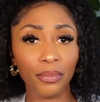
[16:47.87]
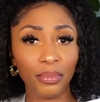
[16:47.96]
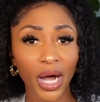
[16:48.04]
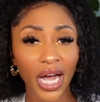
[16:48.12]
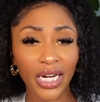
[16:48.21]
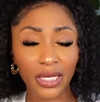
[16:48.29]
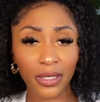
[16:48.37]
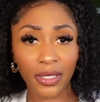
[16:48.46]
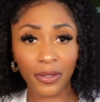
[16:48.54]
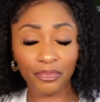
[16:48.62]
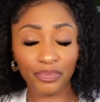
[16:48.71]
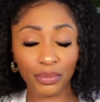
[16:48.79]
body
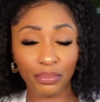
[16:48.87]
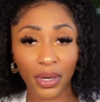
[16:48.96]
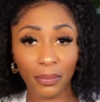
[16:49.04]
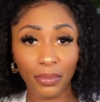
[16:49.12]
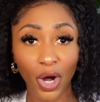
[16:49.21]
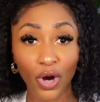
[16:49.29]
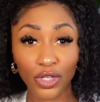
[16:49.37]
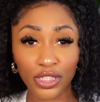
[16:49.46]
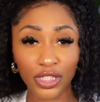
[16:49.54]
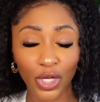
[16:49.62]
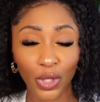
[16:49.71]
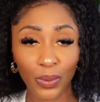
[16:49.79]
bar
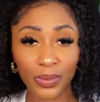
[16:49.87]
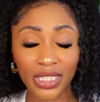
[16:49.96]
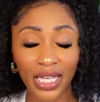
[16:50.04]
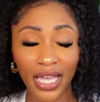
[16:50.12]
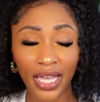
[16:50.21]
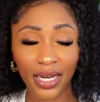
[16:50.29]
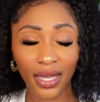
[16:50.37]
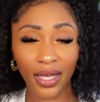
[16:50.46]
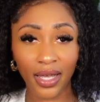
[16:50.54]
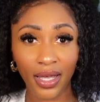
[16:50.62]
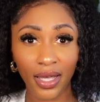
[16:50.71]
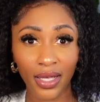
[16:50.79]
soaps
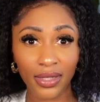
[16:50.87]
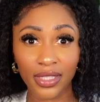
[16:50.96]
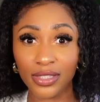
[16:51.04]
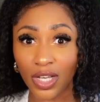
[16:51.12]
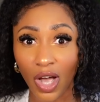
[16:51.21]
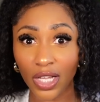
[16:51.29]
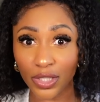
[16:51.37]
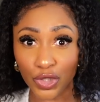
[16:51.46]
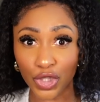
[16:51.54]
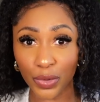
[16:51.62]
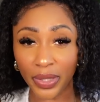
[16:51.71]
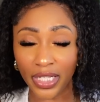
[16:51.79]
at the Dollar
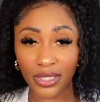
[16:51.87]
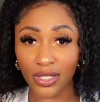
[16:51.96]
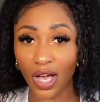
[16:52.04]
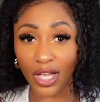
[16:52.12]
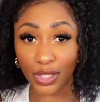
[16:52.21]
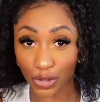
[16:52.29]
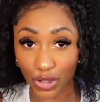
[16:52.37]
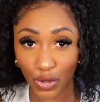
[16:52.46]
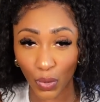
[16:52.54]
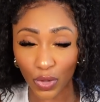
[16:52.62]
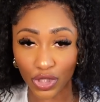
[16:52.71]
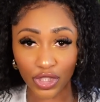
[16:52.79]
Tree, Dollar
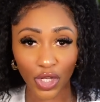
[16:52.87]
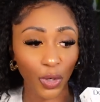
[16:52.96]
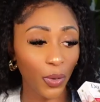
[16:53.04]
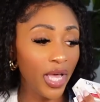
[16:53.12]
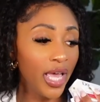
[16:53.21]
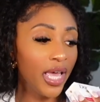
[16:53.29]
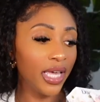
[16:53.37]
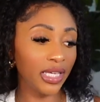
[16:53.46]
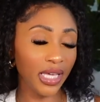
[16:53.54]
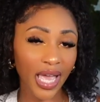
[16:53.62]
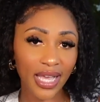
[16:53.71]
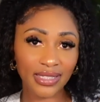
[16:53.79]
Store. So
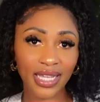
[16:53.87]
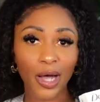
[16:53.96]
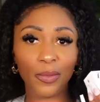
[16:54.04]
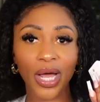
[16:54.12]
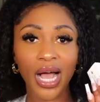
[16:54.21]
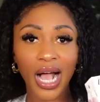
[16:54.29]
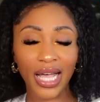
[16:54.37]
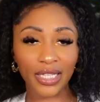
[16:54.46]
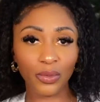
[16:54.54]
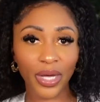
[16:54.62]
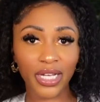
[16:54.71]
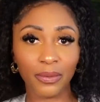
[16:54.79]
yes, I would
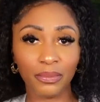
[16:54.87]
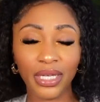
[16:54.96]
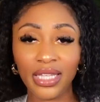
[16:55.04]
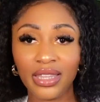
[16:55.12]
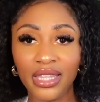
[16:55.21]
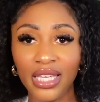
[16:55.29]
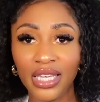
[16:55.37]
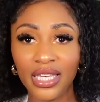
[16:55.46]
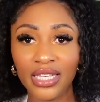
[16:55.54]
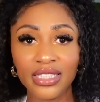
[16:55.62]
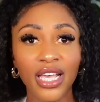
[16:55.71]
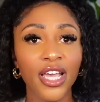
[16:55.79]
highly recommend
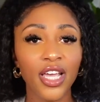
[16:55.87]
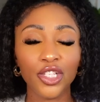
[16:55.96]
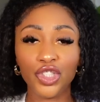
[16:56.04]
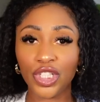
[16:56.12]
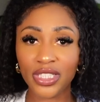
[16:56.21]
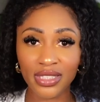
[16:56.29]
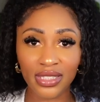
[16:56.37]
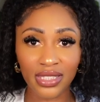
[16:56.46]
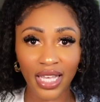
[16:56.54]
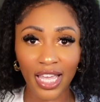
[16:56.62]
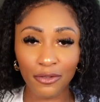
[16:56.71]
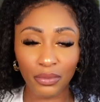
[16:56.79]
these just to
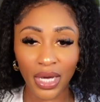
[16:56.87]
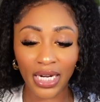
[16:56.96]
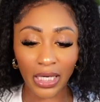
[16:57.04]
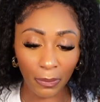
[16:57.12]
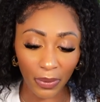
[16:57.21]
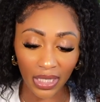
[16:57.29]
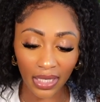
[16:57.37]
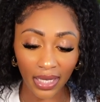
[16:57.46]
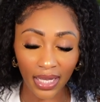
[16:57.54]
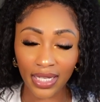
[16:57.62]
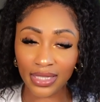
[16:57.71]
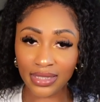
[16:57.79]
save money,
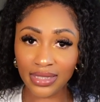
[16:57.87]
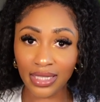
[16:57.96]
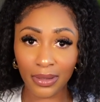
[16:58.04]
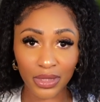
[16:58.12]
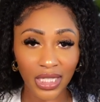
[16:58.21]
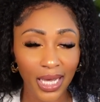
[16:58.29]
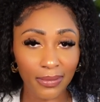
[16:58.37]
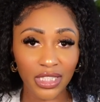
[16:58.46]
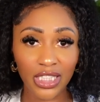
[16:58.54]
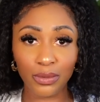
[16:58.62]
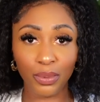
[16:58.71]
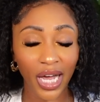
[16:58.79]
because sometimes
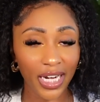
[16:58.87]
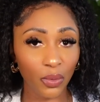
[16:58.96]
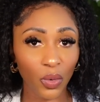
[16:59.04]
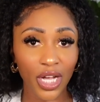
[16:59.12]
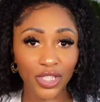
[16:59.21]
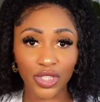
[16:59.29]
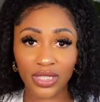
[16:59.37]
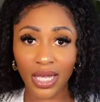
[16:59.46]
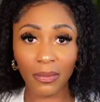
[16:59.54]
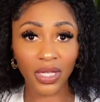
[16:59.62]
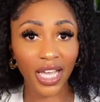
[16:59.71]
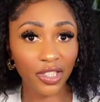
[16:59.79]
these body washes,
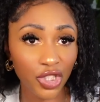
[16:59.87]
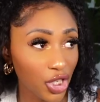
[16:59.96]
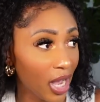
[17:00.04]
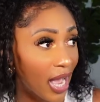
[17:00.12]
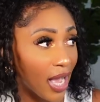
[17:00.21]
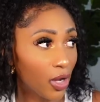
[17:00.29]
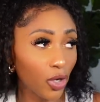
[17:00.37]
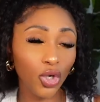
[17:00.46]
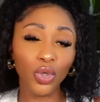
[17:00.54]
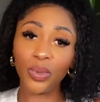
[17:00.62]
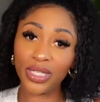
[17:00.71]
I'm like, child, who